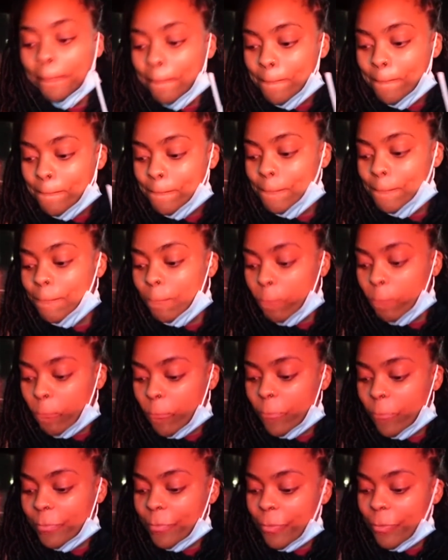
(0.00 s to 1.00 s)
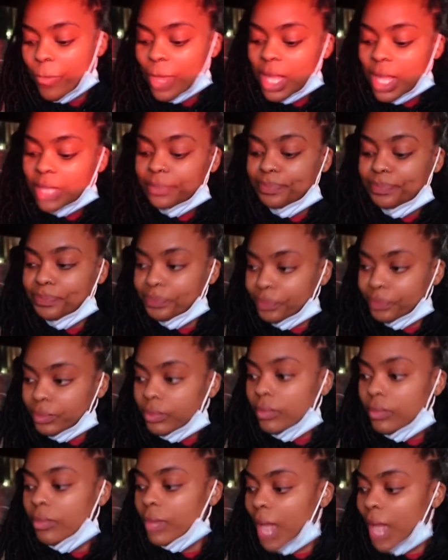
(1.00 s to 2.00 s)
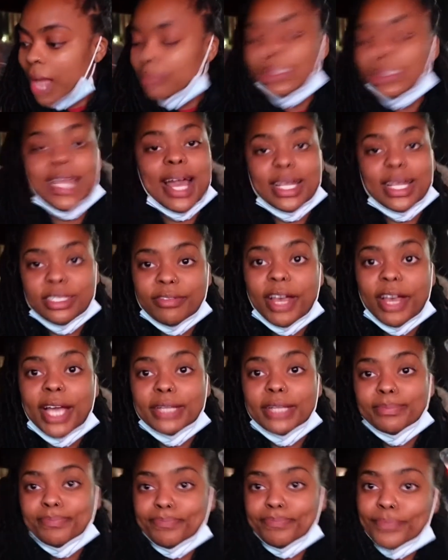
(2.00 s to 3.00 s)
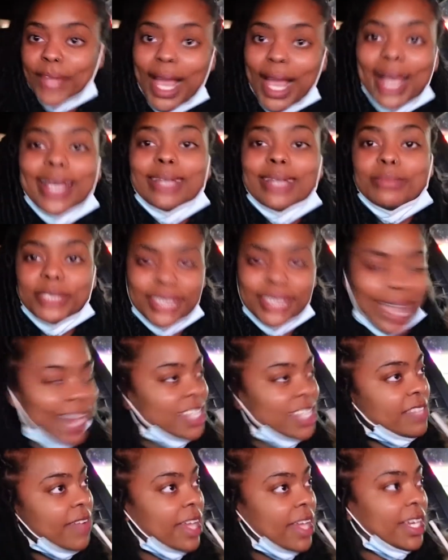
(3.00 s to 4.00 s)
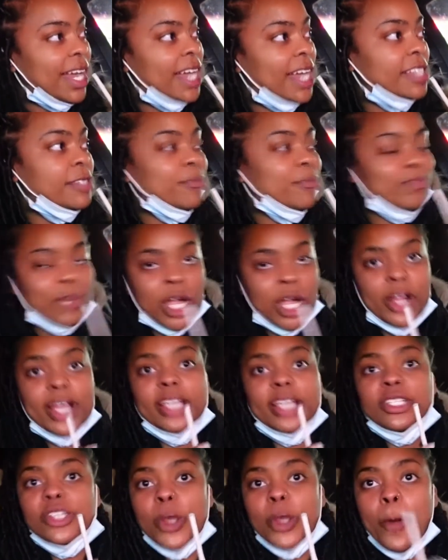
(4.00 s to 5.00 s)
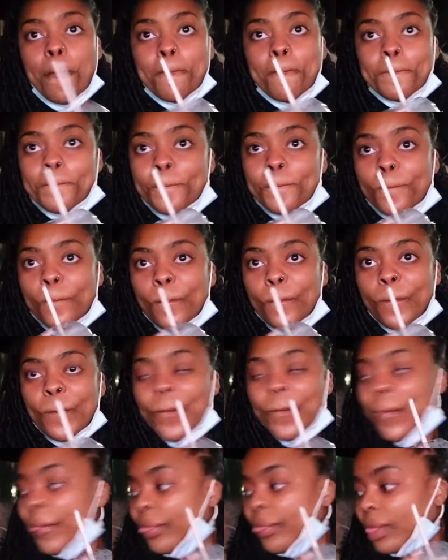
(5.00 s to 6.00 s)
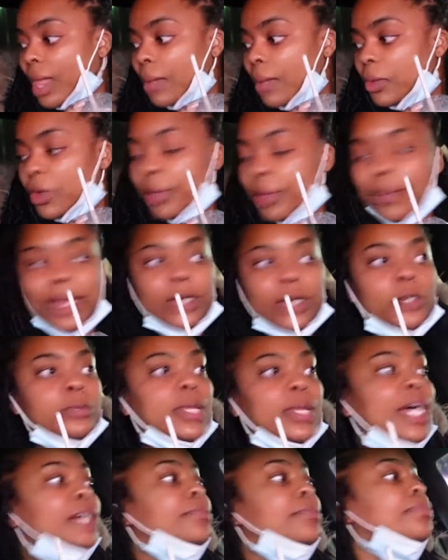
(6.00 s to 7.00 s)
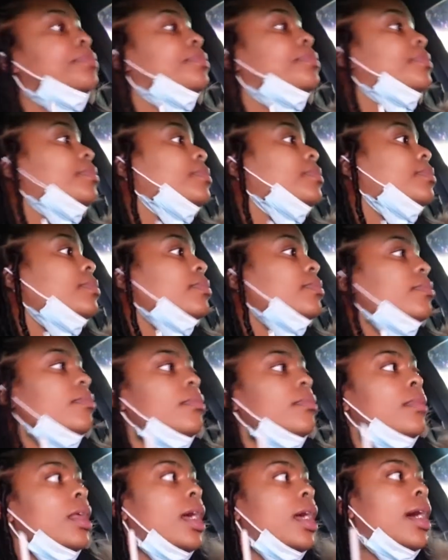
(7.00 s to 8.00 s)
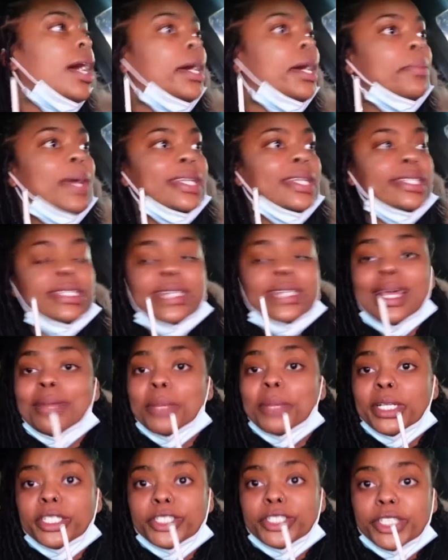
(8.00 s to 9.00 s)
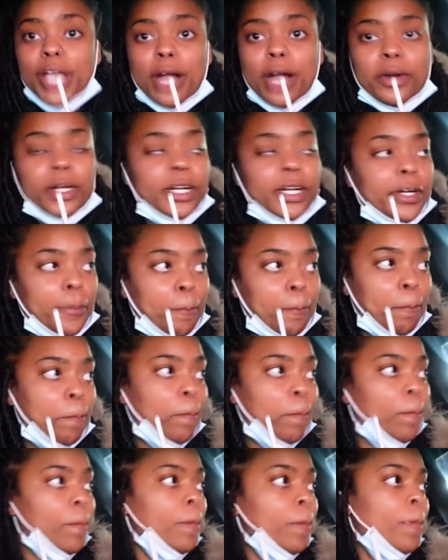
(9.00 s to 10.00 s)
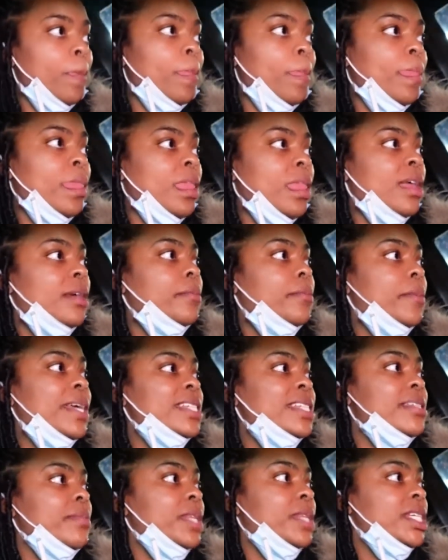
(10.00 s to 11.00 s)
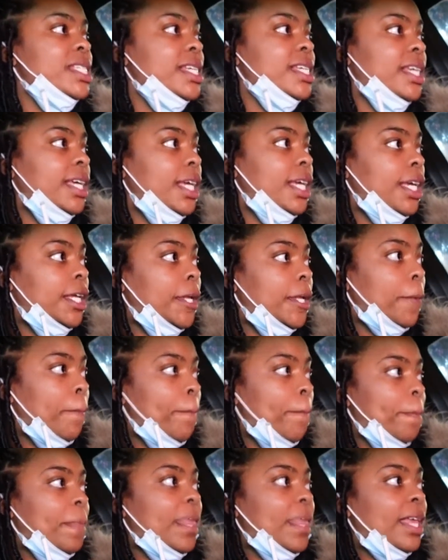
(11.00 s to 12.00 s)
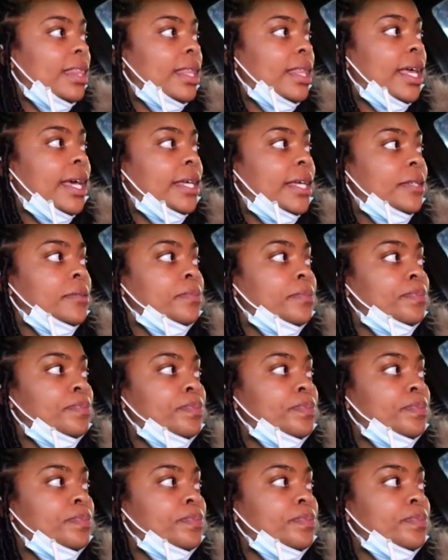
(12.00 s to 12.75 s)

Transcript: Mm-hmm. I'm satisfied. I am satisfied, guys. All right, so I'm going back home now. Um, as I said, I'm going to shower, make something to eat, and then